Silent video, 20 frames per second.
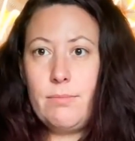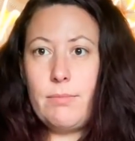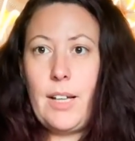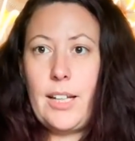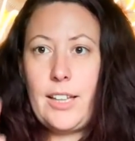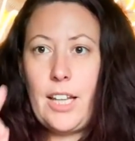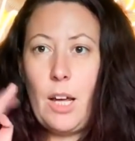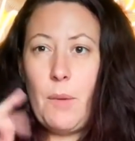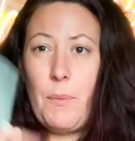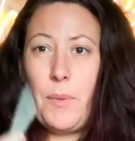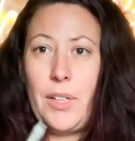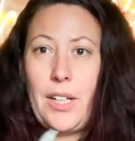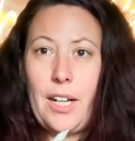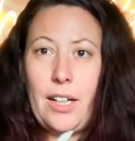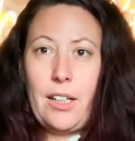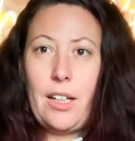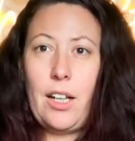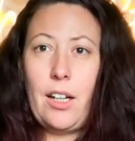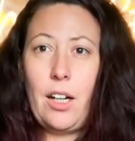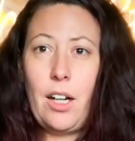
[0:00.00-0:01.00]
at that
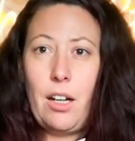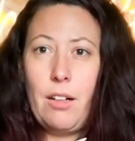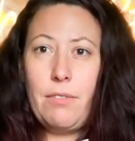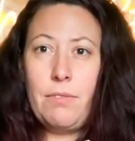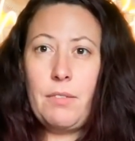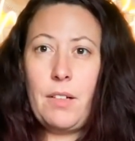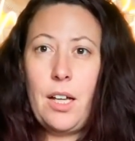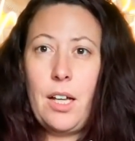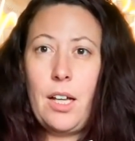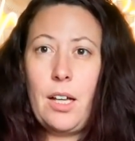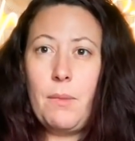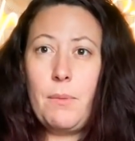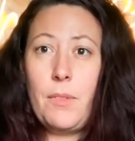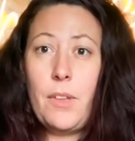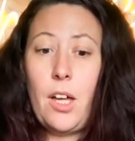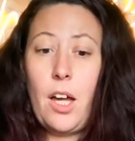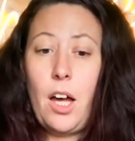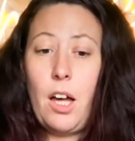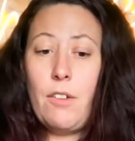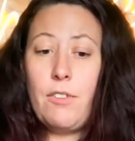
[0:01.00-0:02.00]
midnight cutoff.
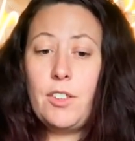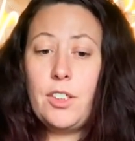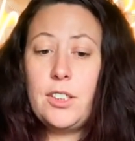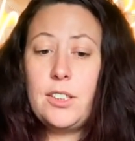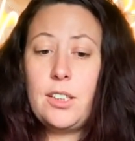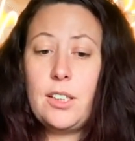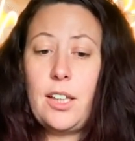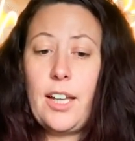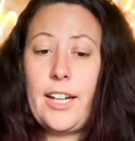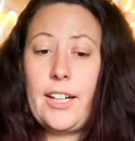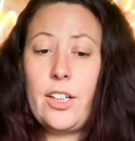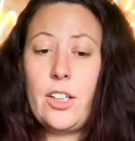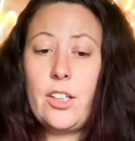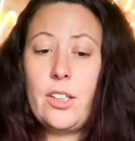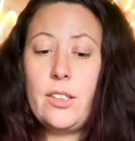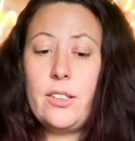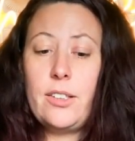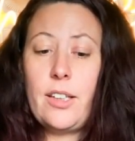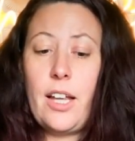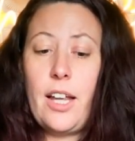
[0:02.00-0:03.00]
The offers to
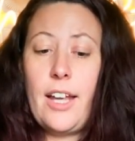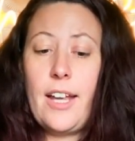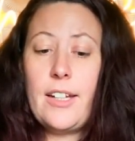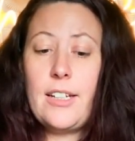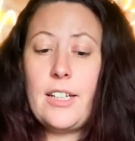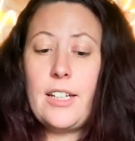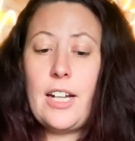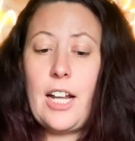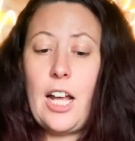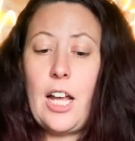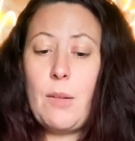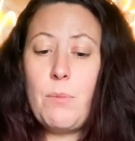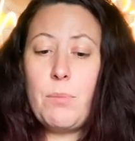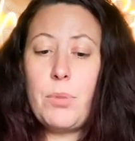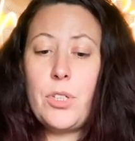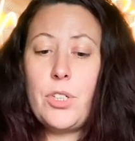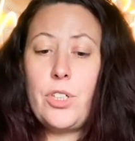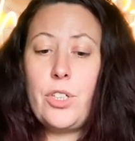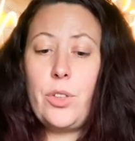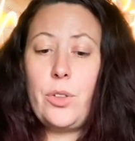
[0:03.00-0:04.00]
likers ended up
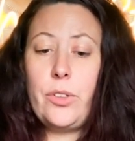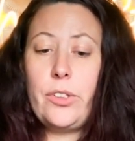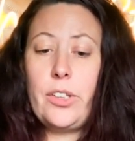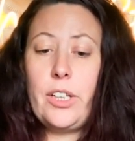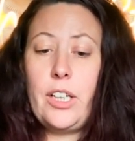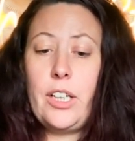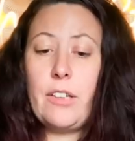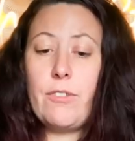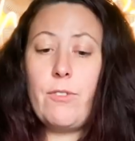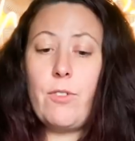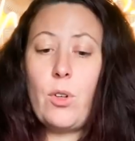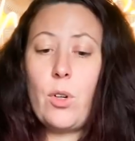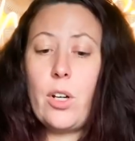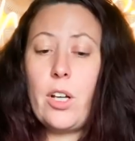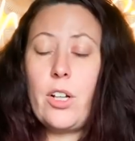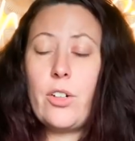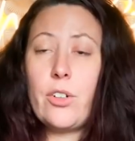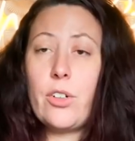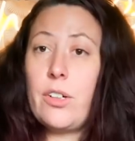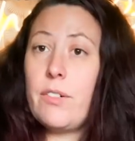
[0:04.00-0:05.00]
producing
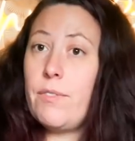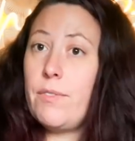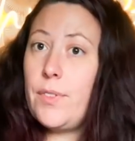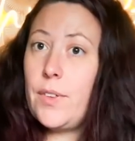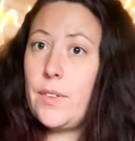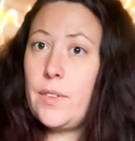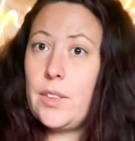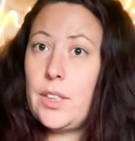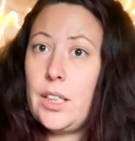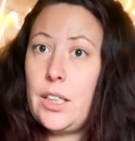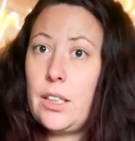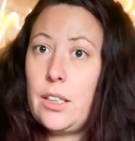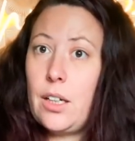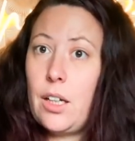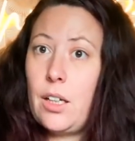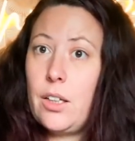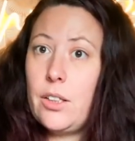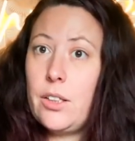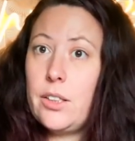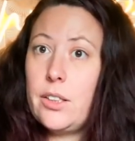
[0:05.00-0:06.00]

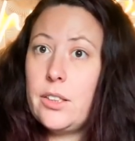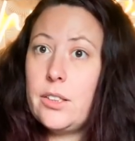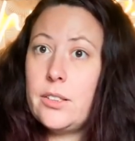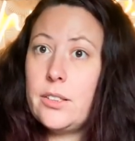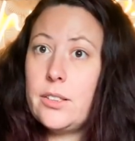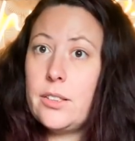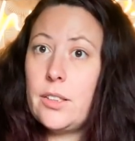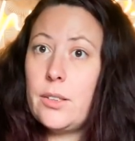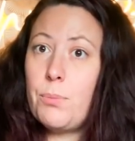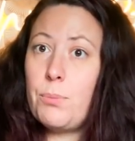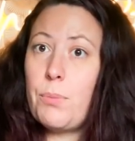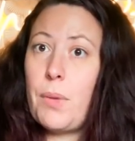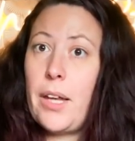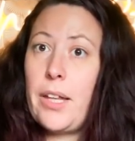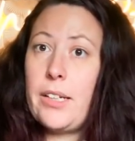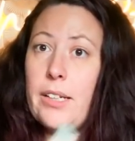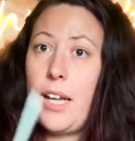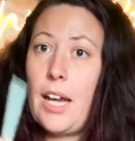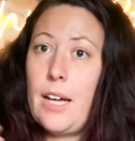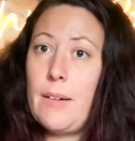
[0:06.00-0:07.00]
$415
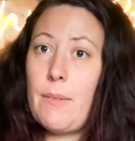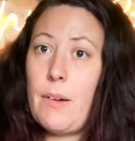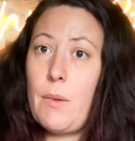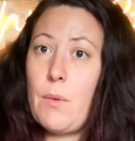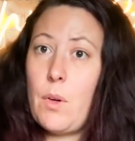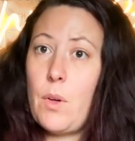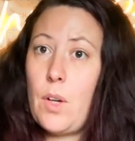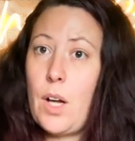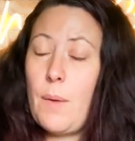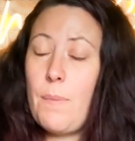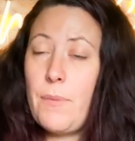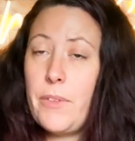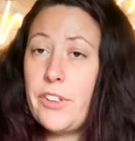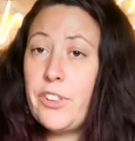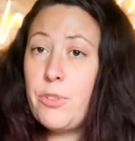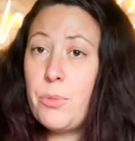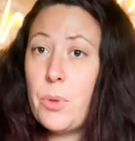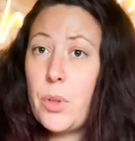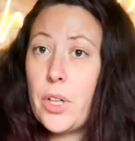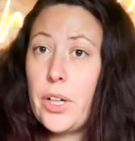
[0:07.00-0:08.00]
by the time I woke up
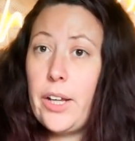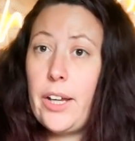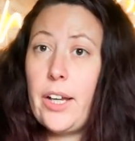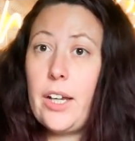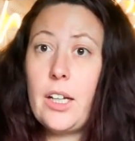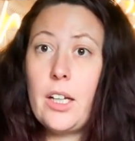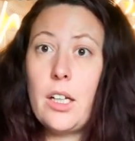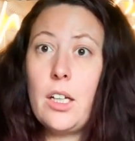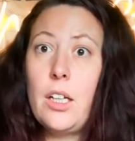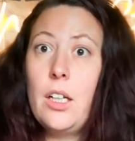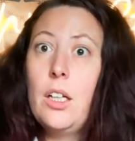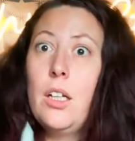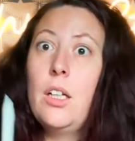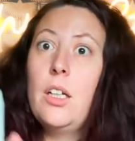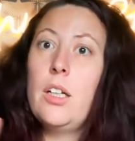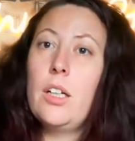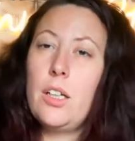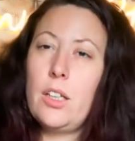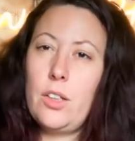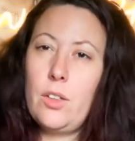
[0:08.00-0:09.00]
this morning,
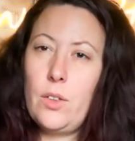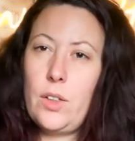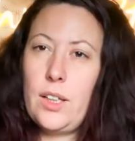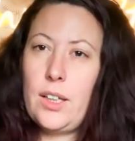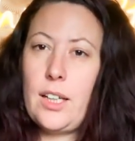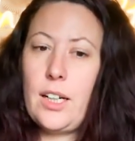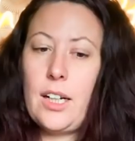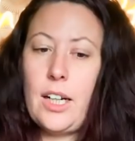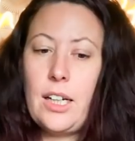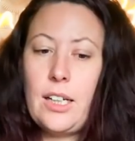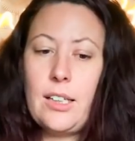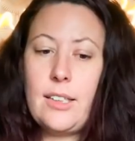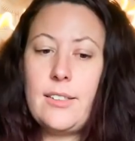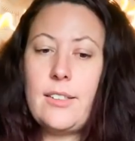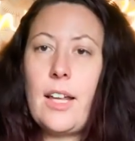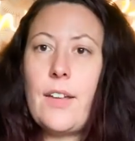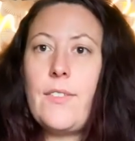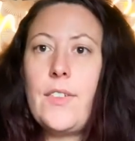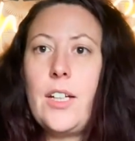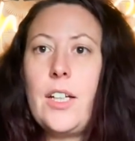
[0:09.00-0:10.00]
including that
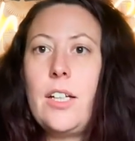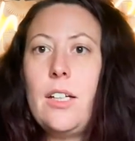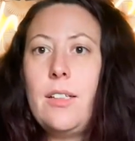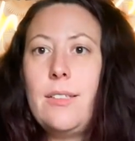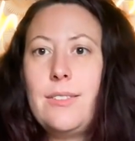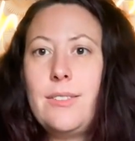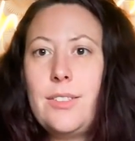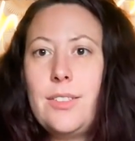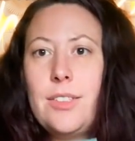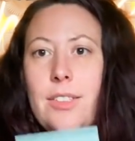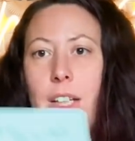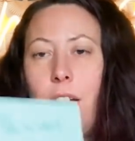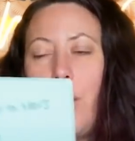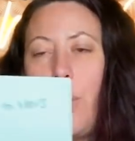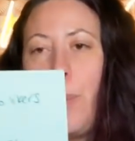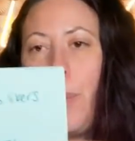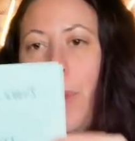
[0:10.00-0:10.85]
87. So